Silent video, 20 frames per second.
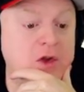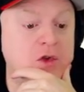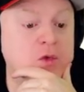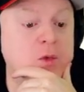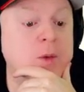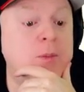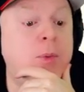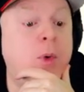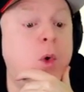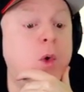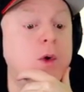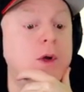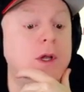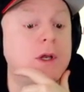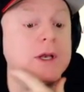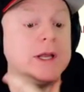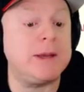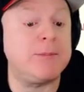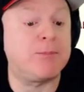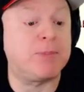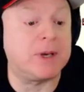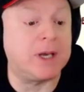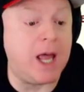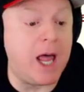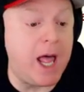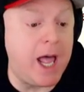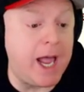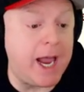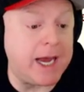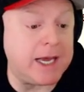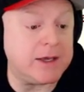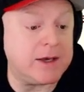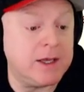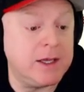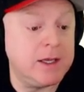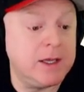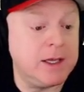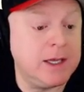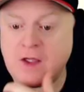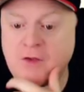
It is reportedly blind.